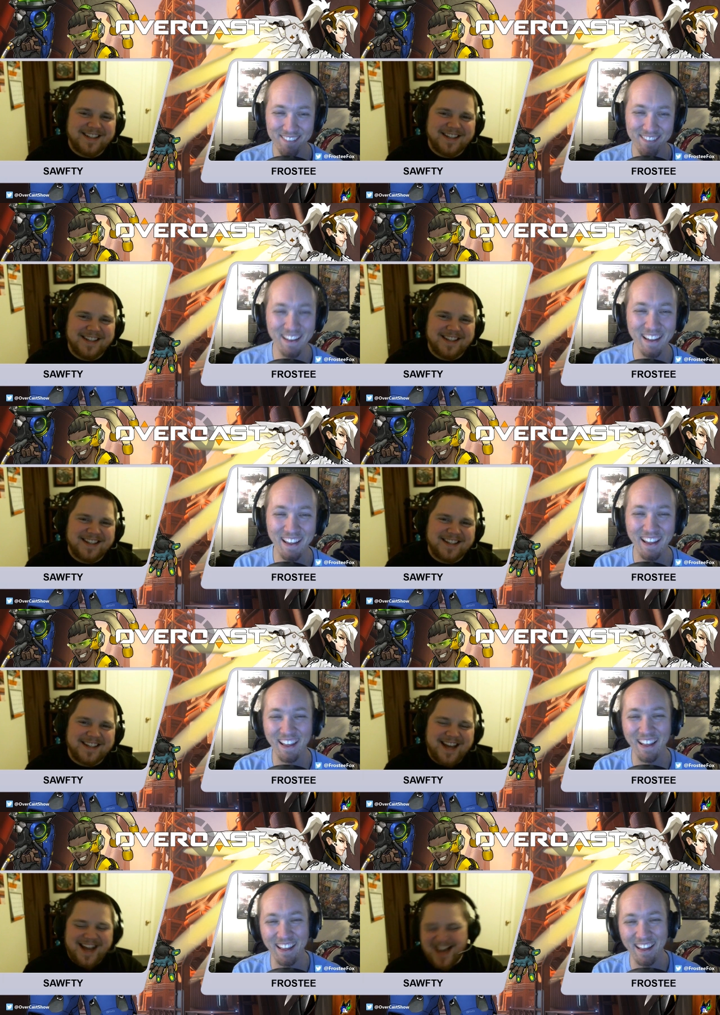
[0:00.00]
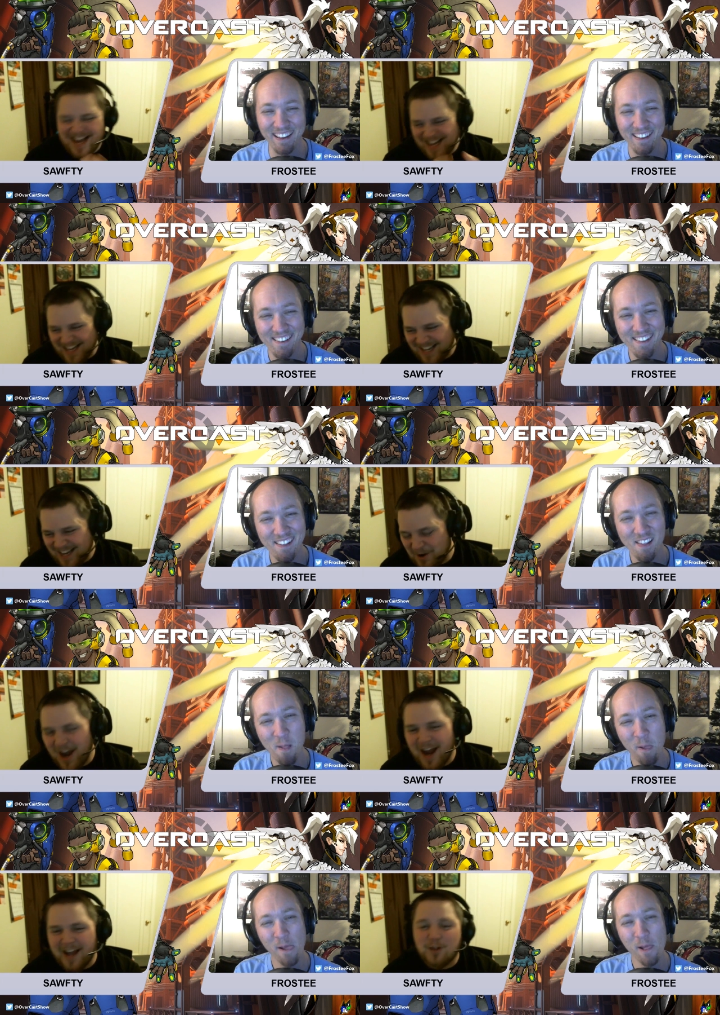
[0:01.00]
Speaker 1: well,
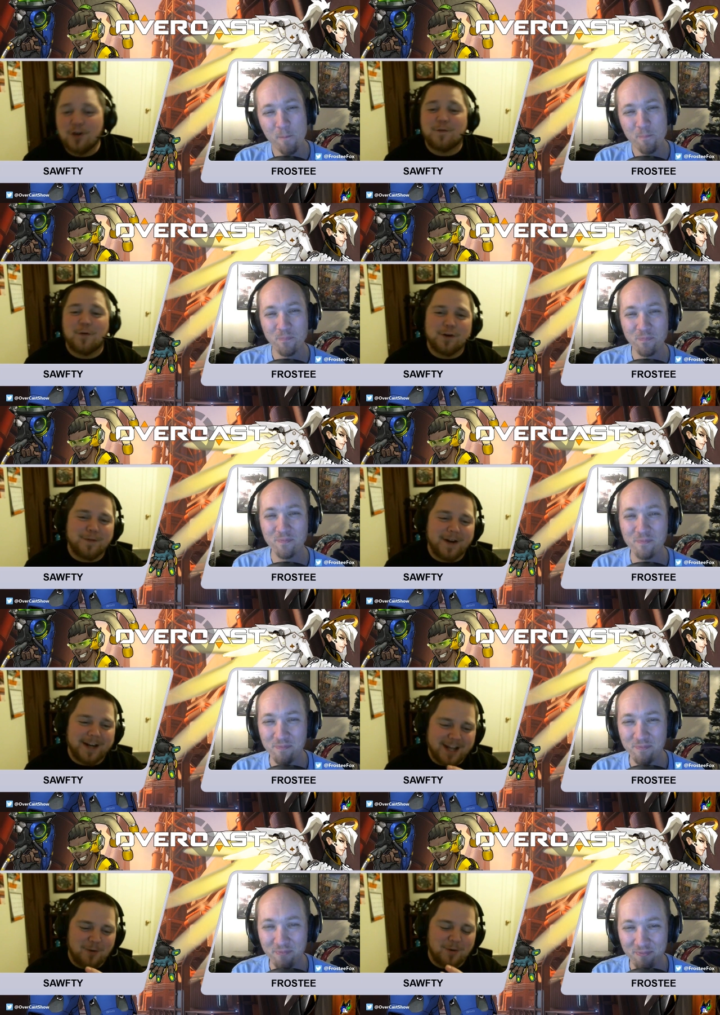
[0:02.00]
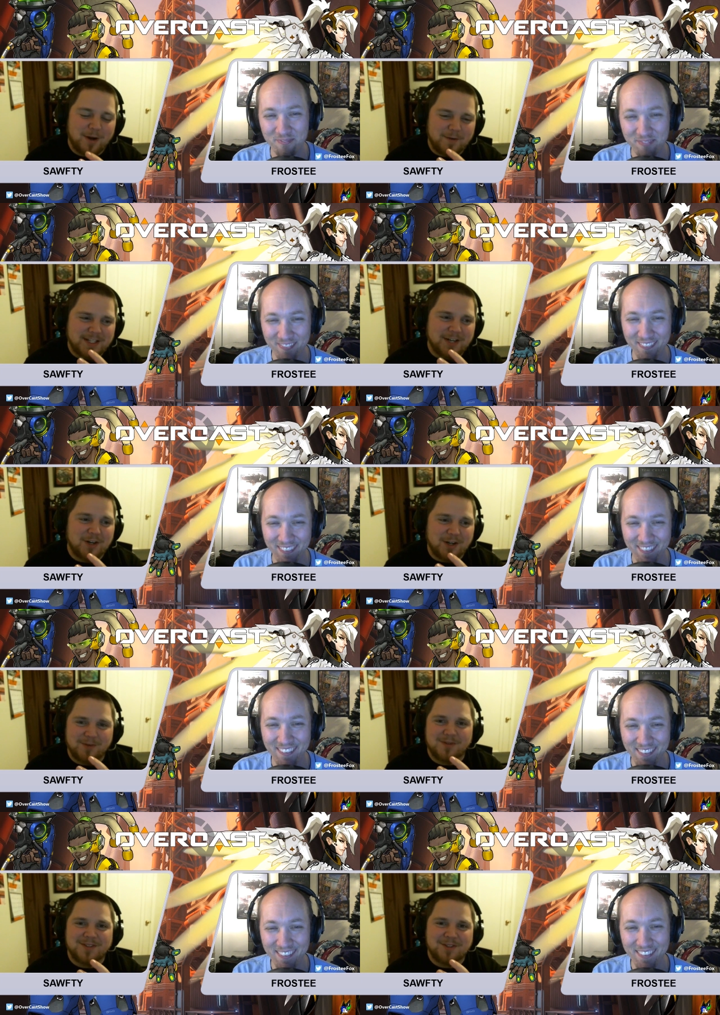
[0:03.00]
Speaker 2: I look forward to finding out whatever Terry
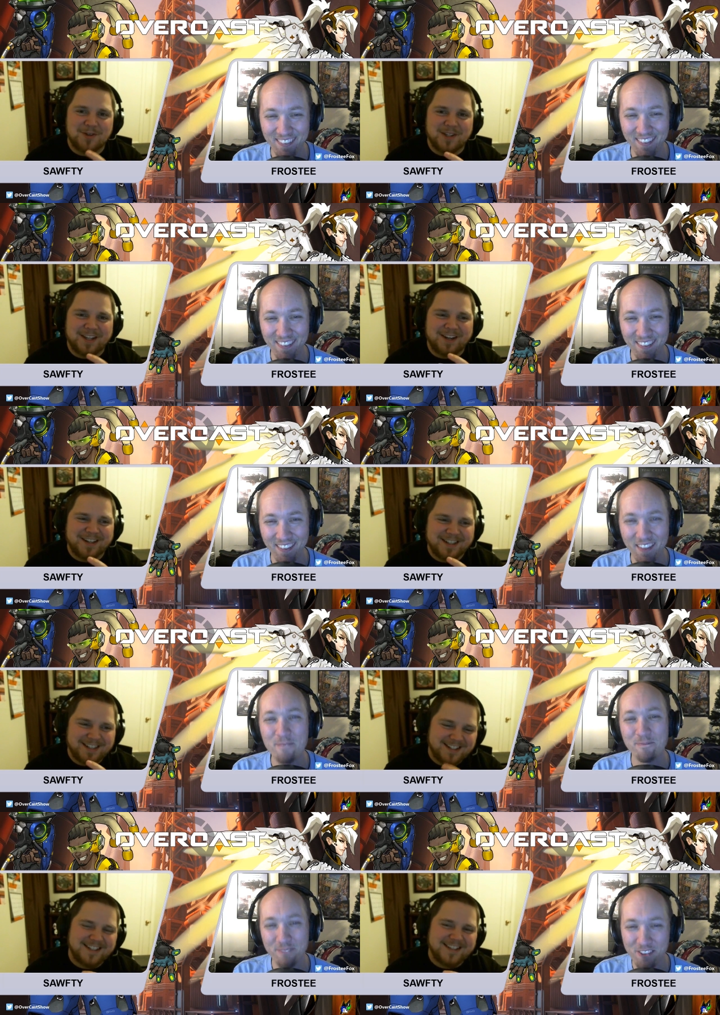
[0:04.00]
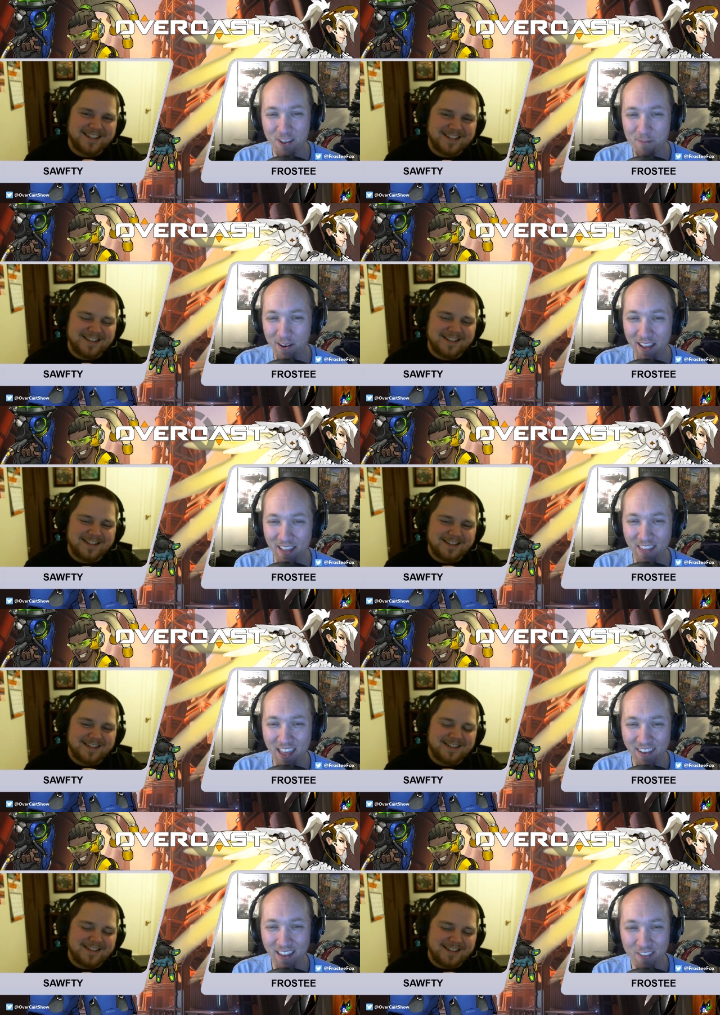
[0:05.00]
Crews is doing there.
Speaker 1: Same here. And then
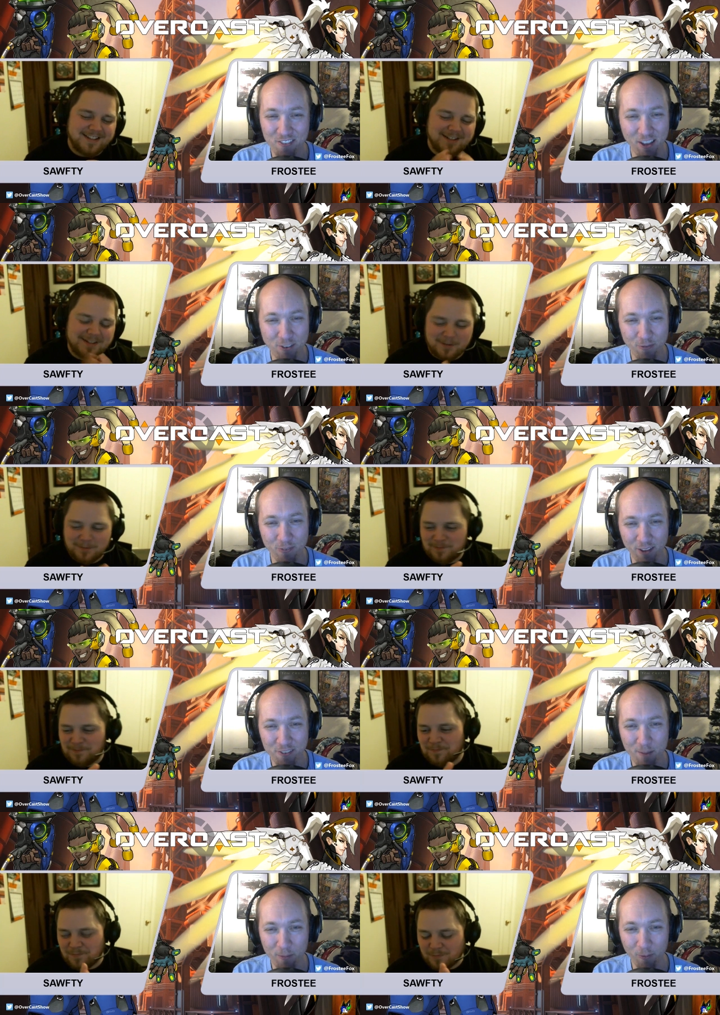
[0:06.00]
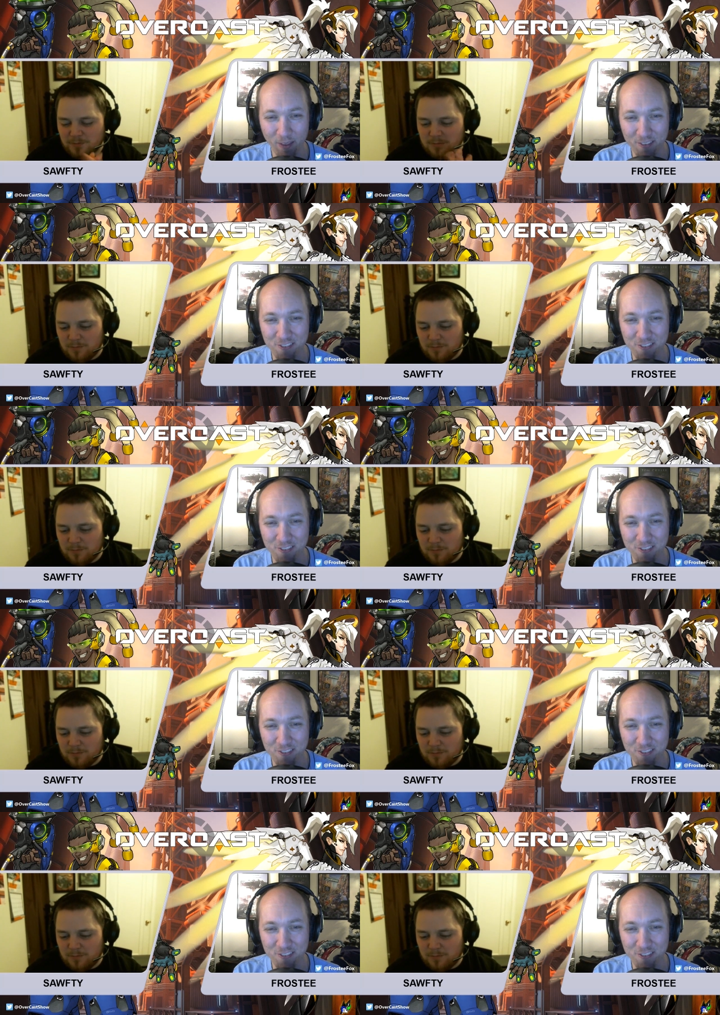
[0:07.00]
uh, schedule for the next couple weeks.